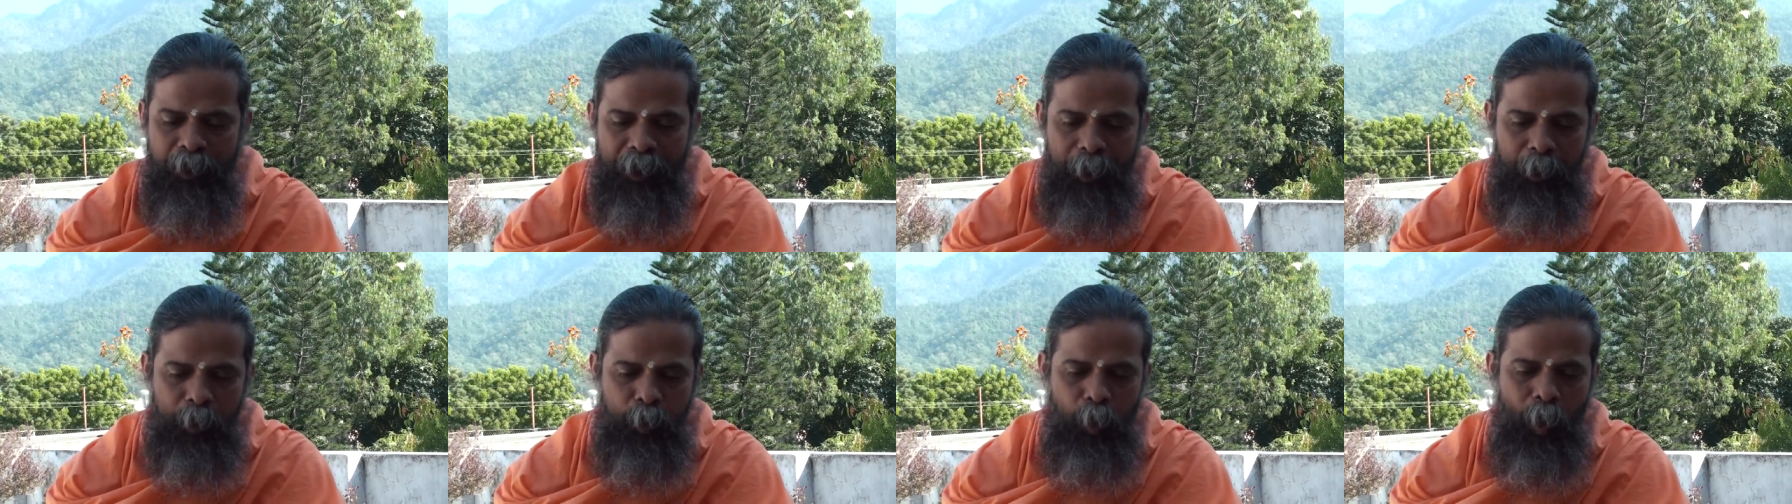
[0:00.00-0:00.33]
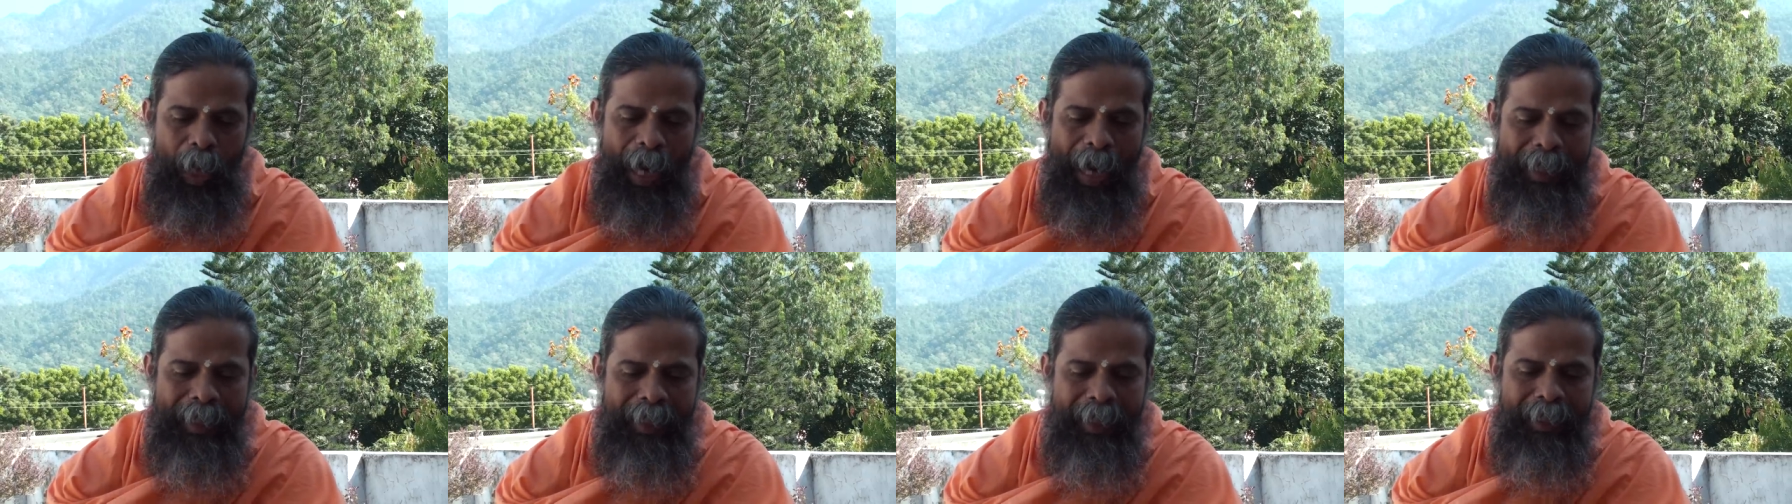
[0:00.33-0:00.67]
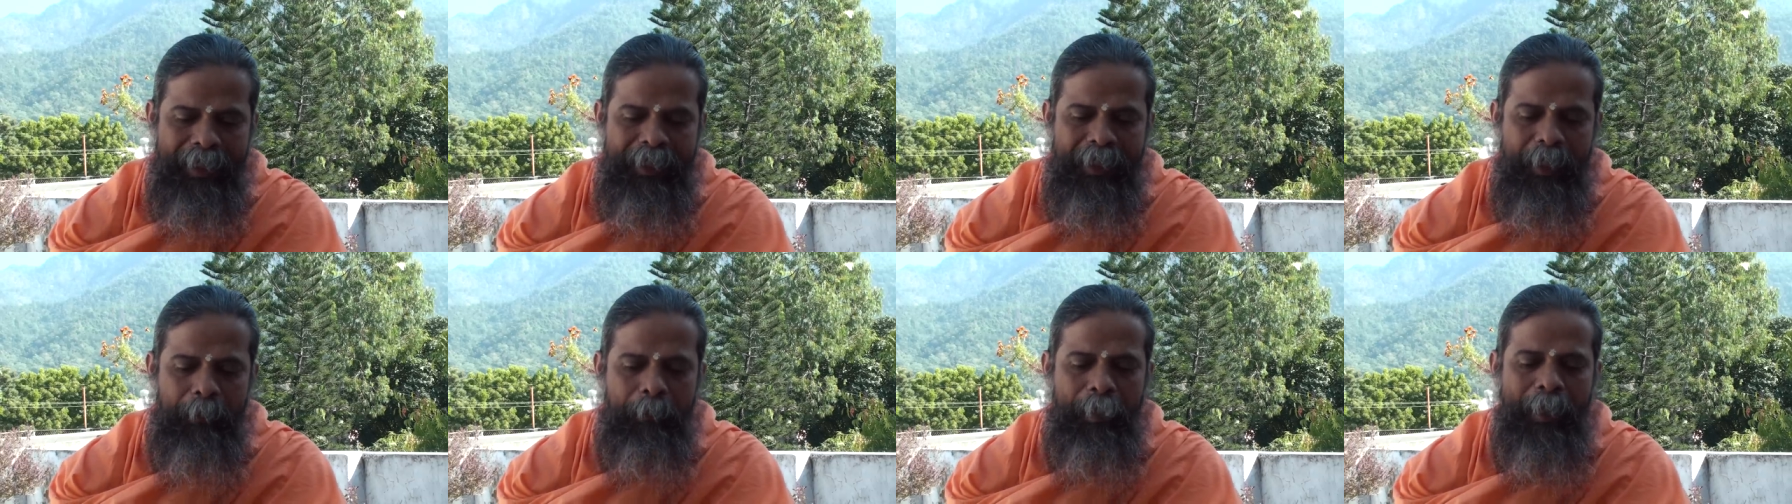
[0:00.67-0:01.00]
due to
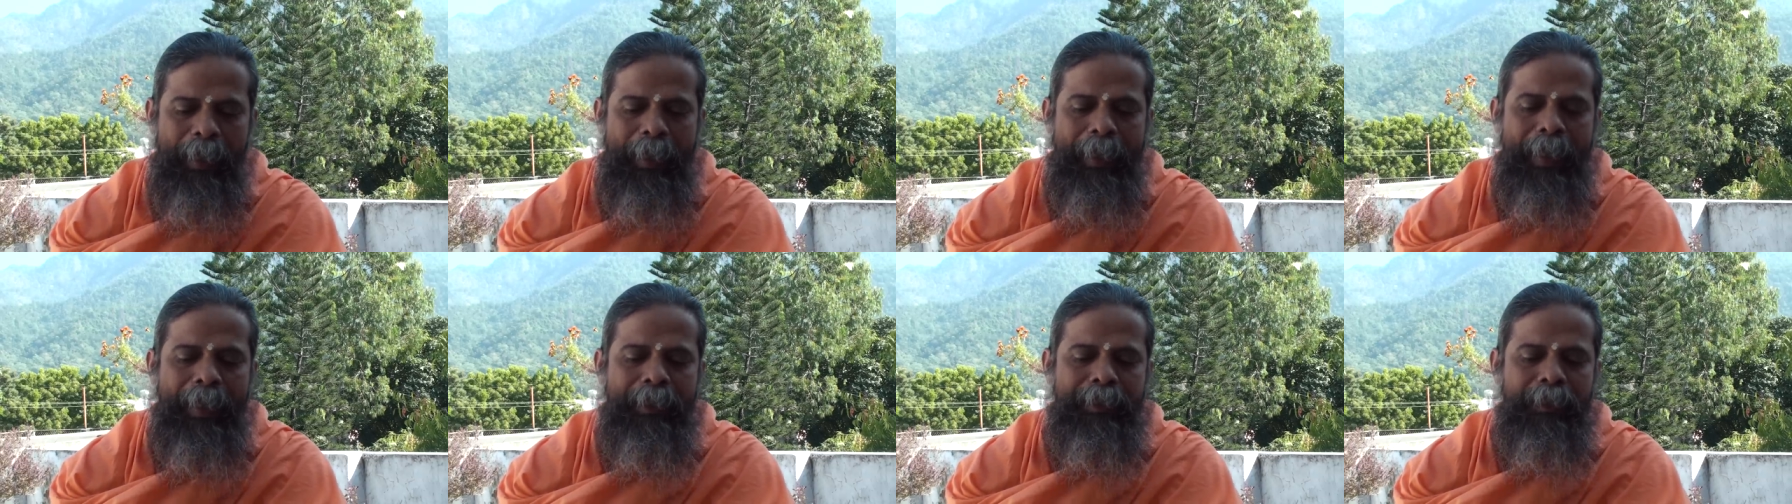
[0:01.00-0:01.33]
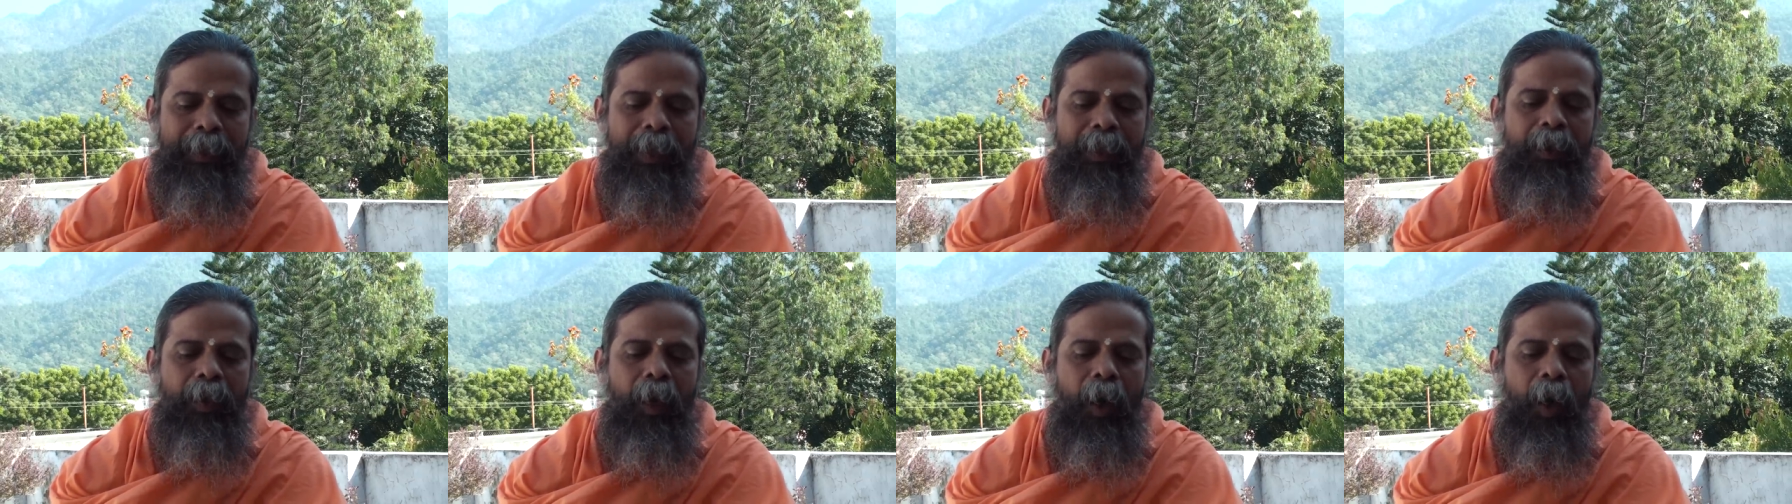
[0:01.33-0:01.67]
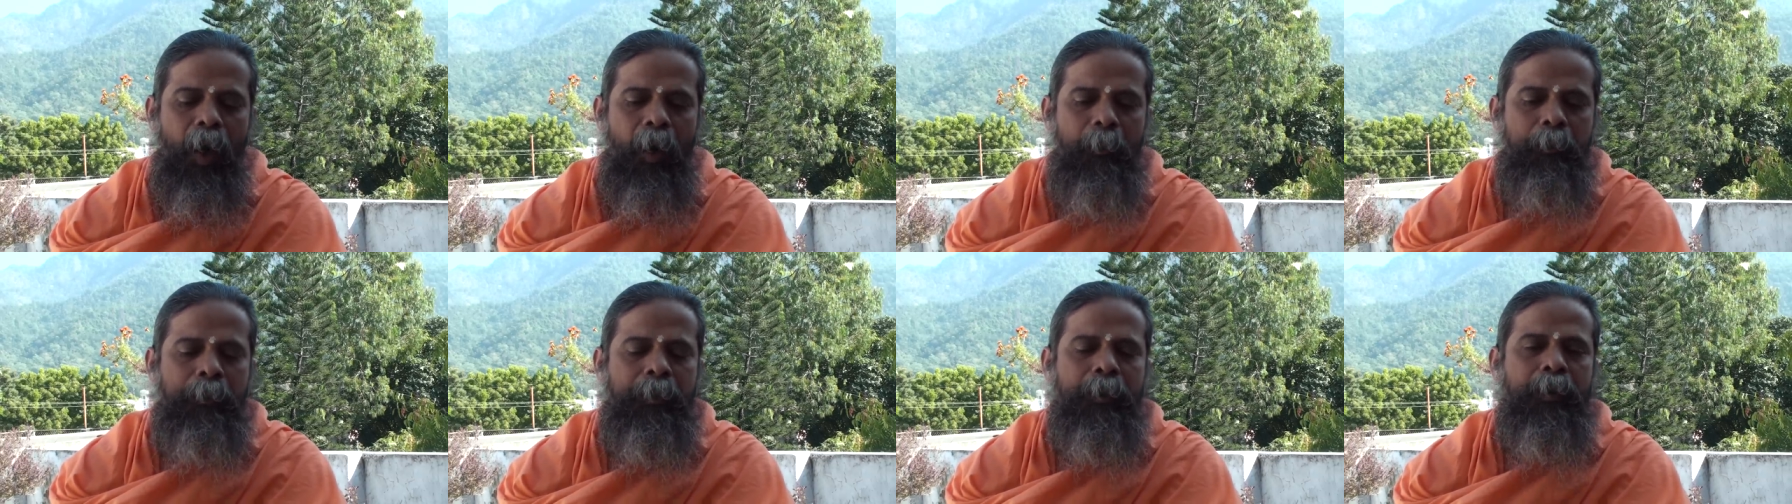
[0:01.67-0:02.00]
identification
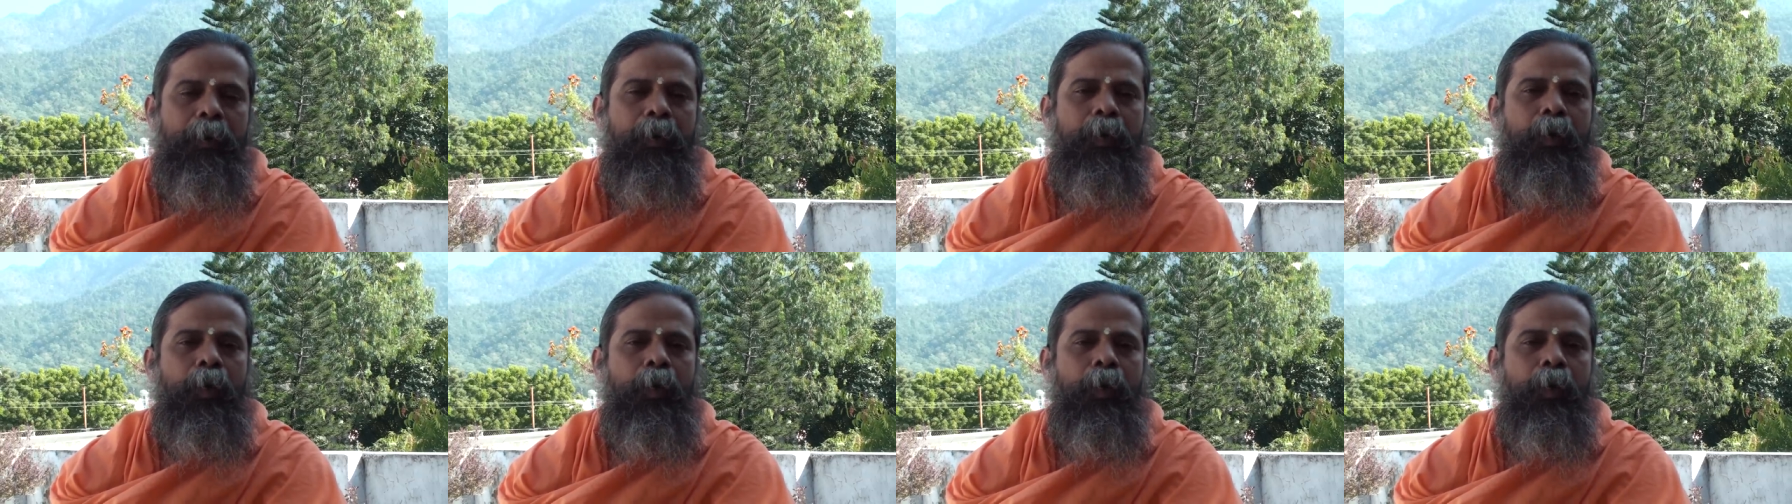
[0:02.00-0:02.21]
of